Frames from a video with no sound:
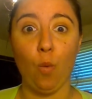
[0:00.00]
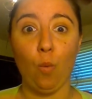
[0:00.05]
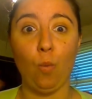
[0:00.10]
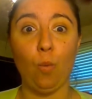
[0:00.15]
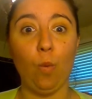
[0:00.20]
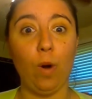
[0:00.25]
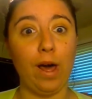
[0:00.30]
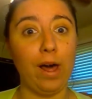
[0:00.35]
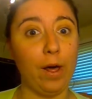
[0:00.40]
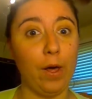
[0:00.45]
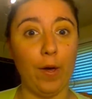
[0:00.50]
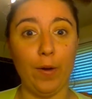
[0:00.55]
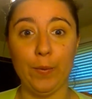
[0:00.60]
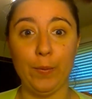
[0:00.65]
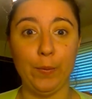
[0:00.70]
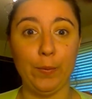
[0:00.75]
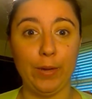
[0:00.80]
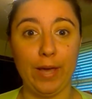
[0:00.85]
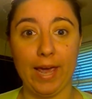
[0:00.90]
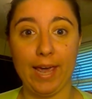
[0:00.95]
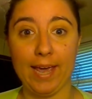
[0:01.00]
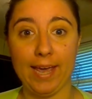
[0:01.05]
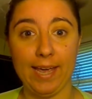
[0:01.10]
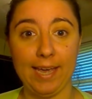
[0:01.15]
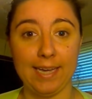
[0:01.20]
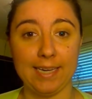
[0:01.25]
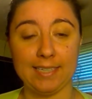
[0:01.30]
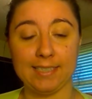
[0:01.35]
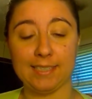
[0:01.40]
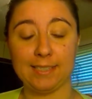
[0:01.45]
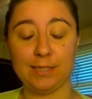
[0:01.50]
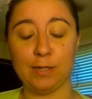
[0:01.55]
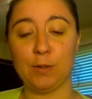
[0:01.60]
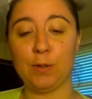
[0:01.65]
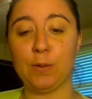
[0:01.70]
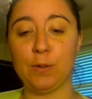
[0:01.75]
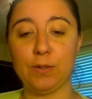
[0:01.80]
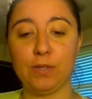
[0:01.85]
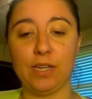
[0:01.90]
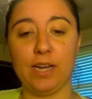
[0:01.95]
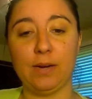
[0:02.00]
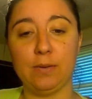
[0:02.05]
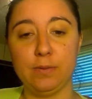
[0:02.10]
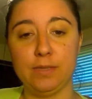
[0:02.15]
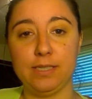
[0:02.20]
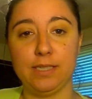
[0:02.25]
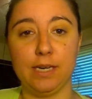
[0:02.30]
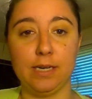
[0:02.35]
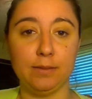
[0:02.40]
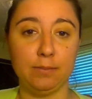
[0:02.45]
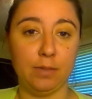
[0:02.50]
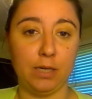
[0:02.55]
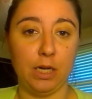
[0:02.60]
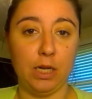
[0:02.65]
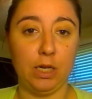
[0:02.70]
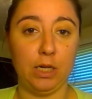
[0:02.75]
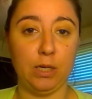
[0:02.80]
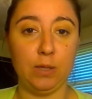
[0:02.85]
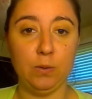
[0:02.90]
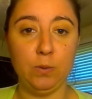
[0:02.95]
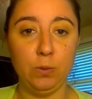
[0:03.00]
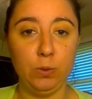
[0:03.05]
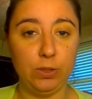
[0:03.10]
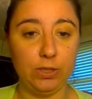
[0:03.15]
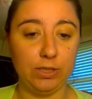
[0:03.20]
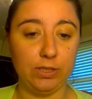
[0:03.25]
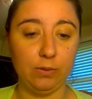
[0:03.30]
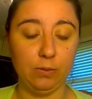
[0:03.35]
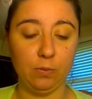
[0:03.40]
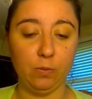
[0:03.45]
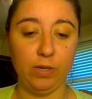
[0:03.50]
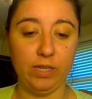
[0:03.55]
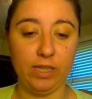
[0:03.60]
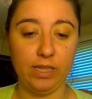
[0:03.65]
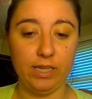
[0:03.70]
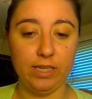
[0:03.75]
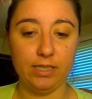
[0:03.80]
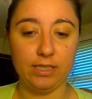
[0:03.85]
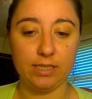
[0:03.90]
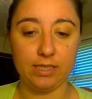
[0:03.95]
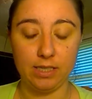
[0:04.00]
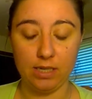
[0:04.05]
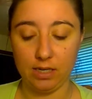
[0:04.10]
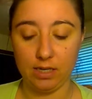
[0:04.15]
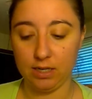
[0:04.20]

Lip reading: Well, okay, so that was up close with it.